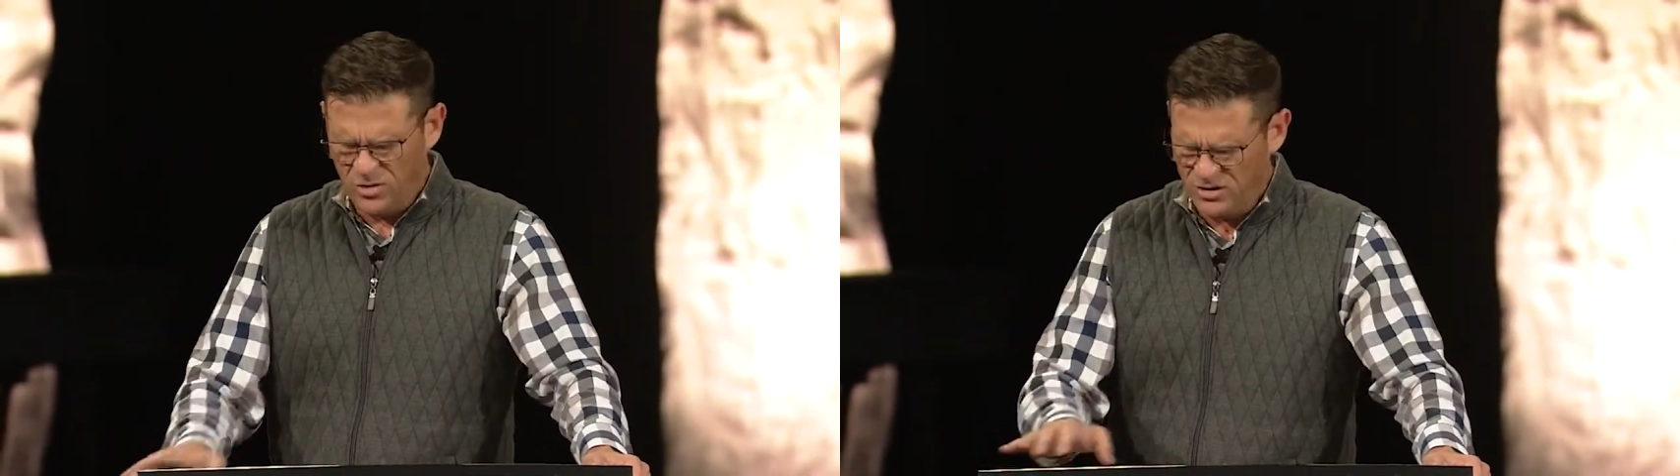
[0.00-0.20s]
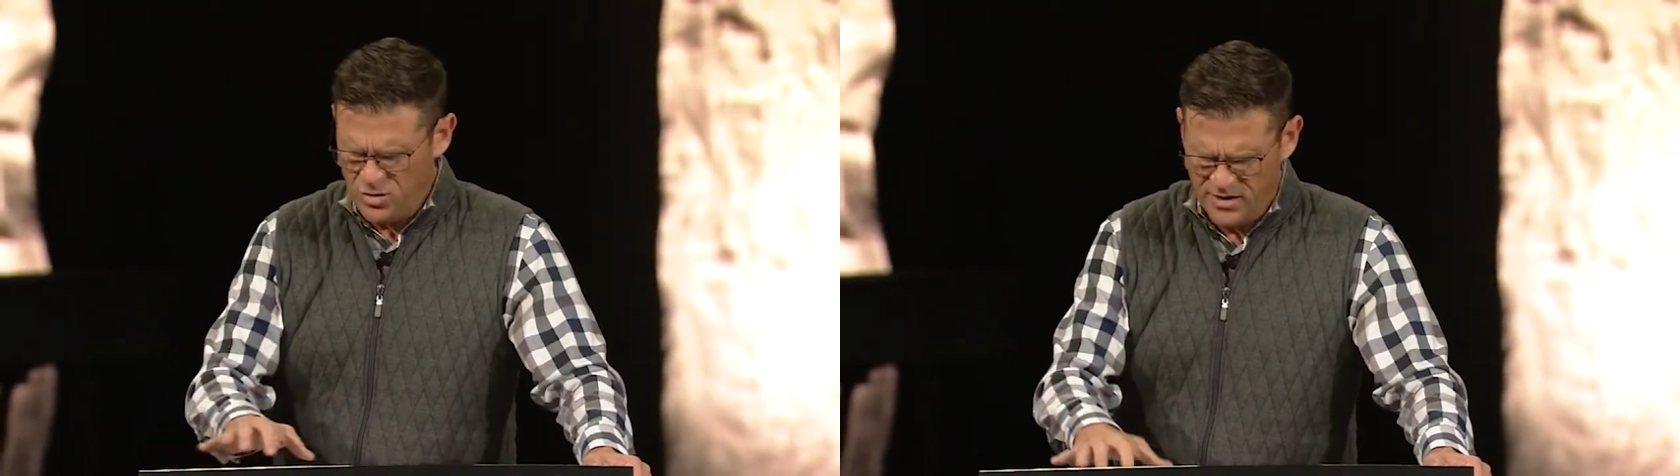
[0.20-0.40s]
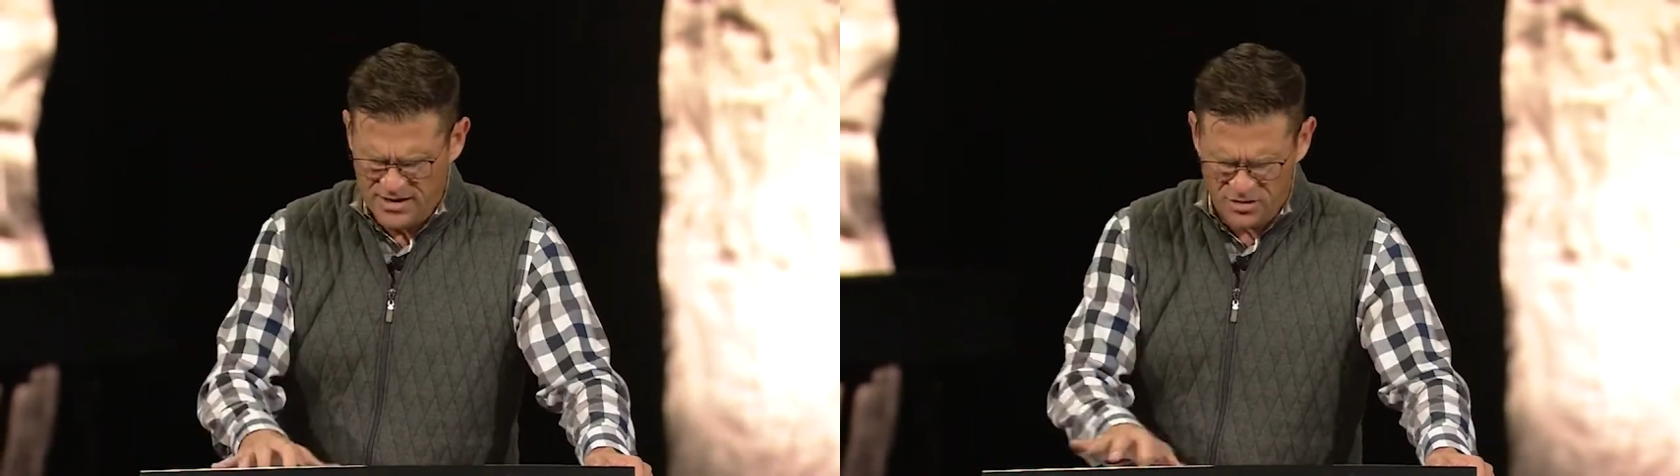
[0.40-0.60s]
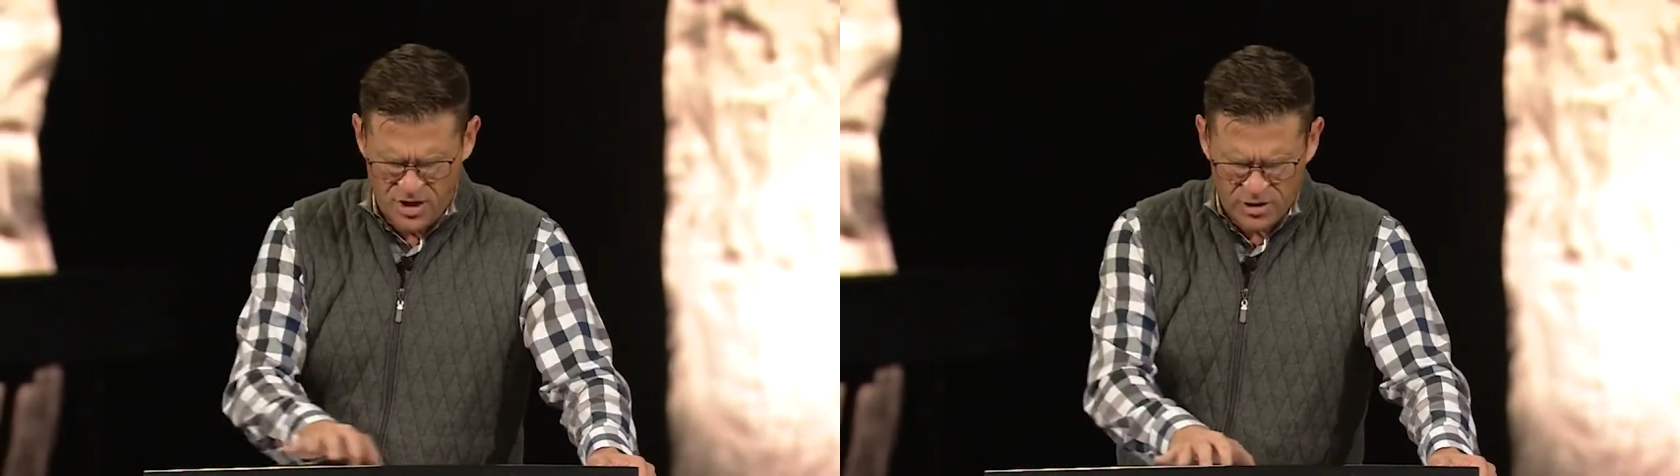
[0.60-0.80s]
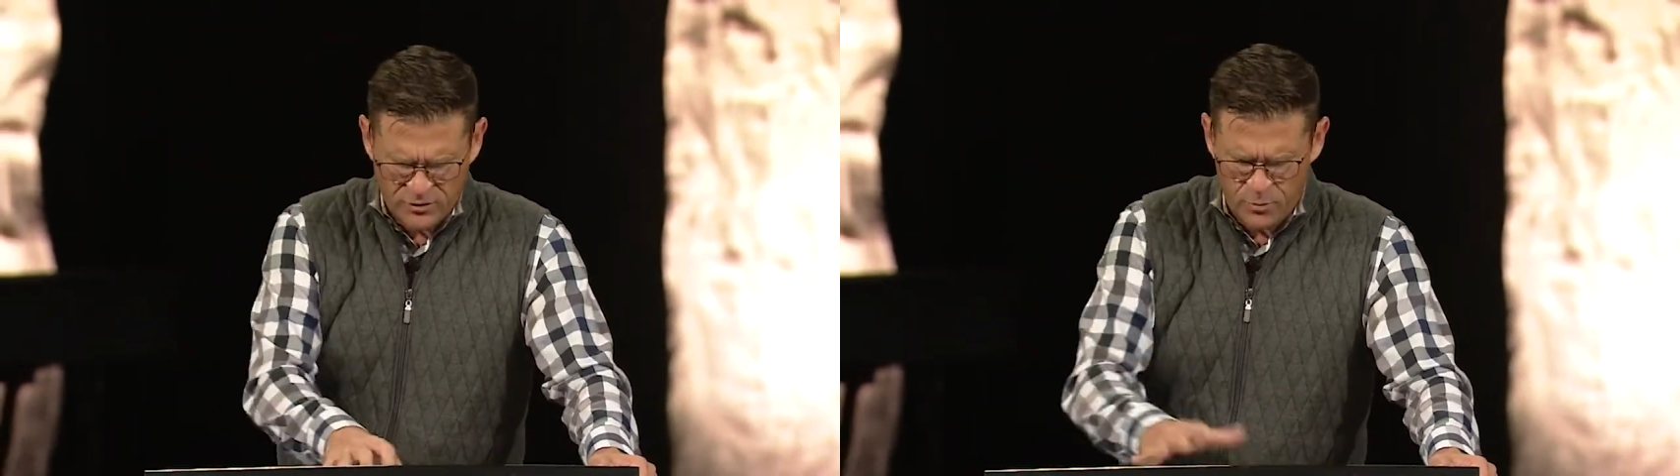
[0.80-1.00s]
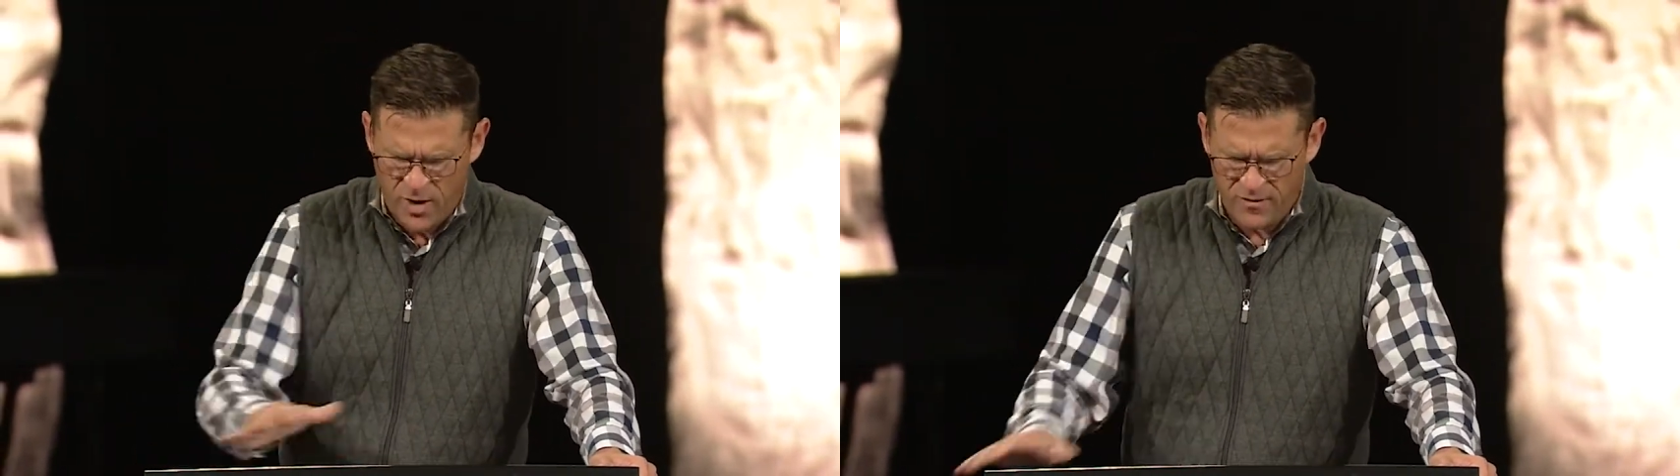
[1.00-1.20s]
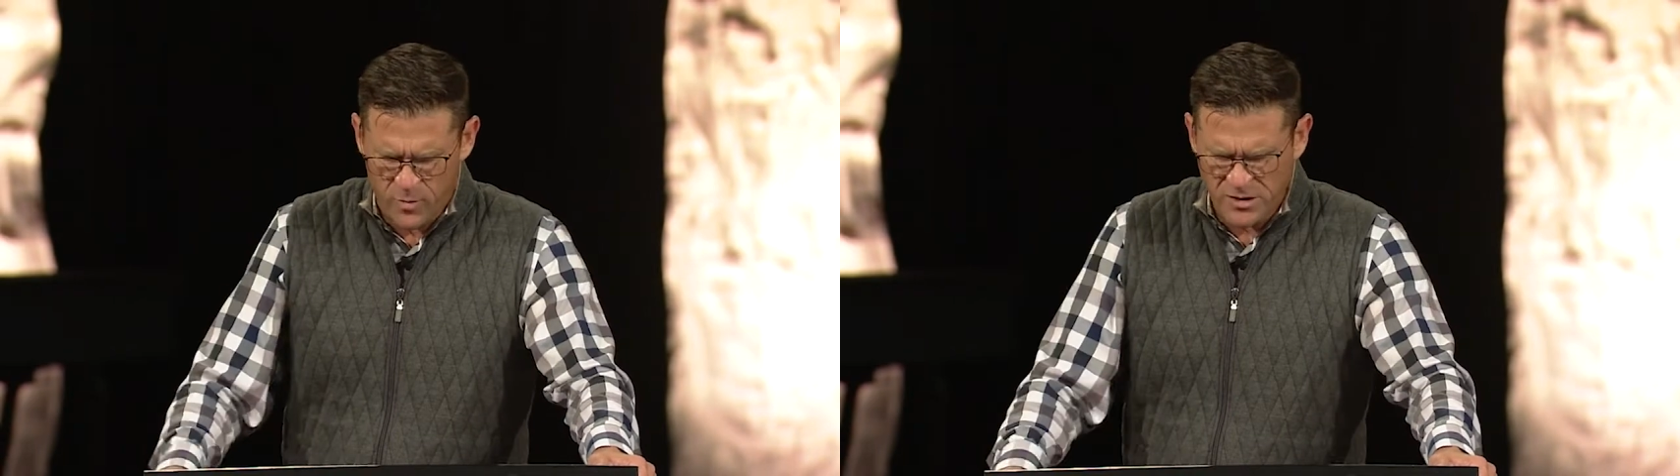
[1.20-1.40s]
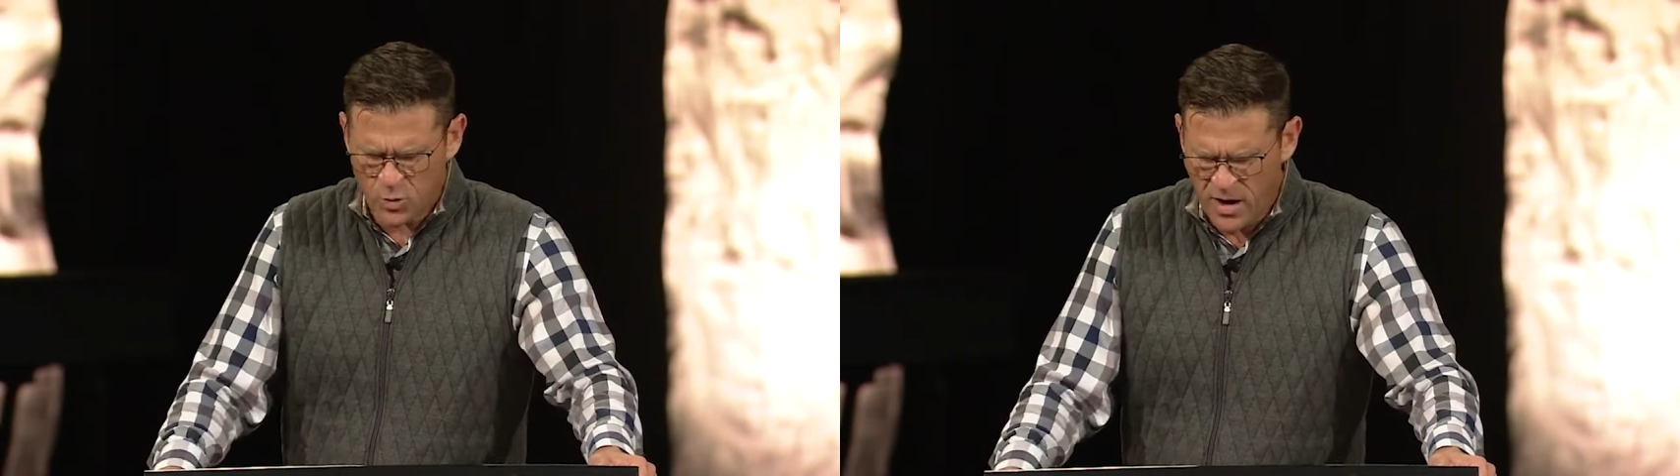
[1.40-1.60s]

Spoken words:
only $2,000 for a private beach?